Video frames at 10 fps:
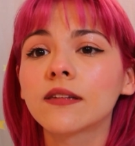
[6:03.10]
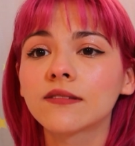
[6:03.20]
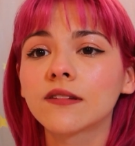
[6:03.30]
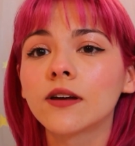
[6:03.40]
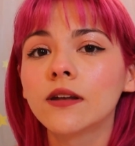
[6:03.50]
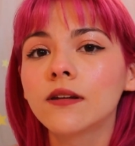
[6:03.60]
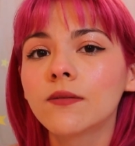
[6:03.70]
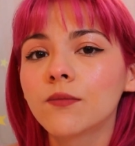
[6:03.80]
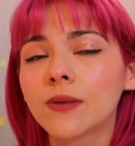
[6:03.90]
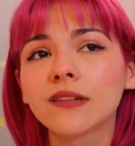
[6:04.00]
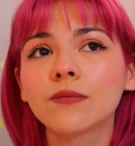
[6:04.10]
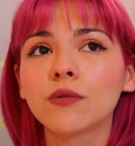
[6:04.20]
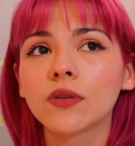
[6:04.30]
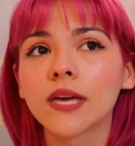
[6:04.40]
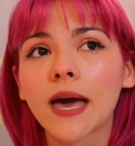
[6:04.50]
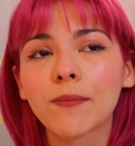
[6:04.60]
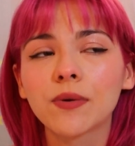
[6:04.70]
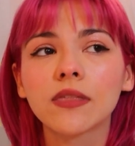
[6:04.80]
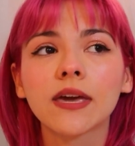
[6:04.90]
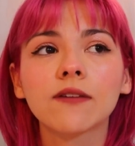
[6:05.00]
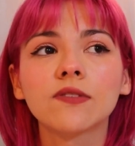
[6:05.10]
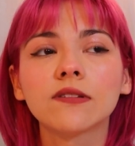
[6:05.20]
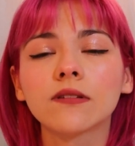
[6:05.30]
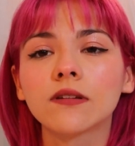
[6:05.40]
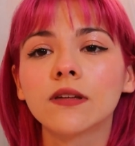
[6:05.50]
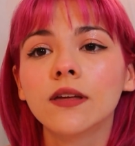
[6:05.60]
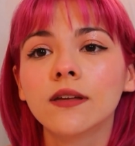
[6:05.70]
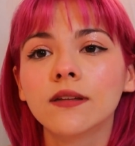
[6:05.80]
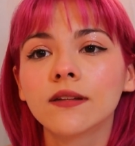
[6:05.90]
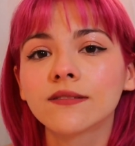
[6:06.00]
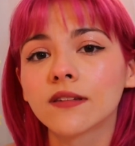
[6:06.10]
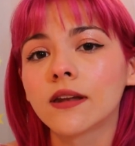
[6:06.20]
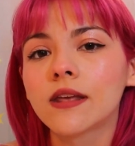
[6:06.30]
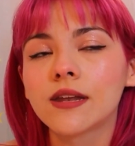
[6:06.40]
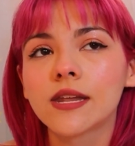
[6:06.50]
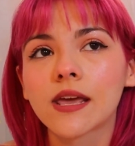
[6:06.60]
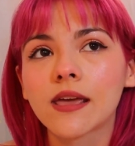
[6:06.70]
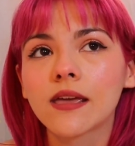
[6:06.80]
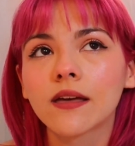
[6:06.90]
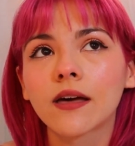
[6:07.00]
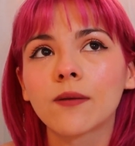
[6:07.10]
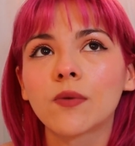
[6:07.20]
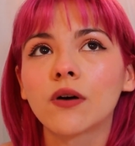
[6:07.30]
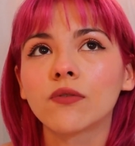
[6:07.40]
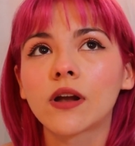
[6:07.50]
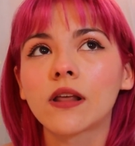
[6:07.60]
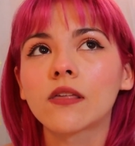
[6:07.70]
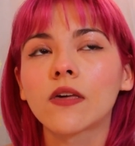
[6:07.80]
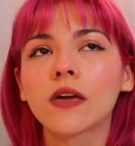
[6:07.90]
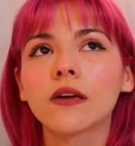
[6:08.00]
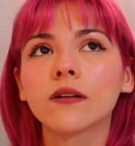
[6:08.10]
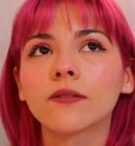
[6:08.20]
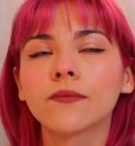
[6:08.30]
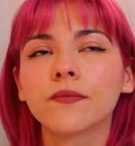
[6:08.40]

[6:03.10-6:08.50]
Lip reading: the sun makes me really happy. Like if it's a sunny day, I'm already like